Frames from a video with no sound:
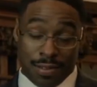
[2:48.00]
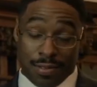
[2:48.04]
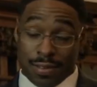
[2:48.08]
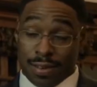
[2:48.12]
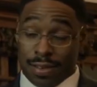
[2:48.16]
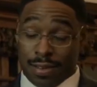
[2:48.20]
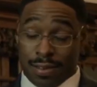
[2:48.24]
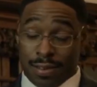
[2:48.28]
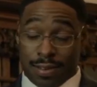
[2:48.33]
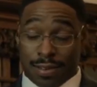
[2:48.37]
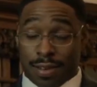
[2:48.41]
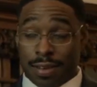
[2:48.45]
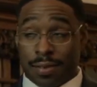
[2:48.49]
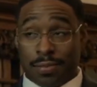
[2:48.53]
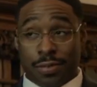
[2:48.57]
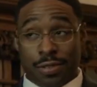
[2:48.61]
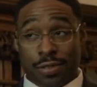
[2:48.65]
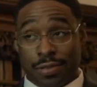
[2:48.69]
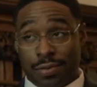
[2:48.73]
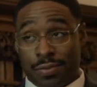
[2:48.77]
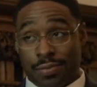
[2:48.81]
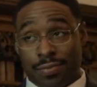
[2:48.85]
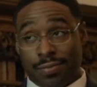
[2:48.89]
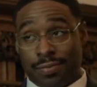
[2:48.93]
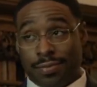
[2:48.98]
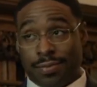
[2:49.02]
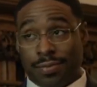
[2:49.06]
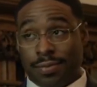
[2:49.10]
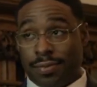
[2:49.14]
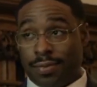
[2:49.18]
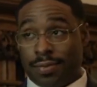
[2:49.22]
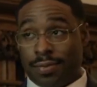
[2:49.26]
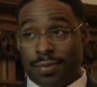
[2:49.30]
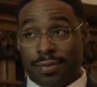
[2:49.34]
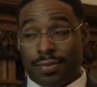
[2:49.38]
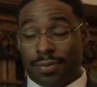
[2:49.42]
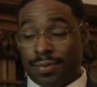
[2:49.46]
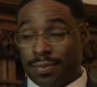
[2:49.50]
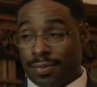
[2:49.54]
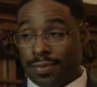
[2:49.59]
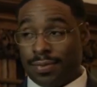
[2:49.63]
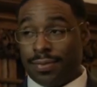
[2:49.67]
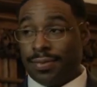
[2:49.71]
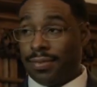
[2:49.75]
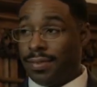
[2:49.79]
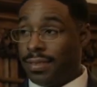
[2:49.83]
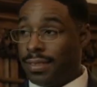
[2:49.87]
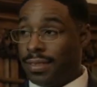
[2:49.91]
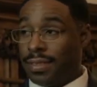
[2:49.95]
though Talcott reassured her not
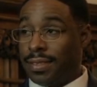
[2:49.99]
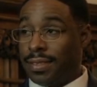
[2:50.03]
to get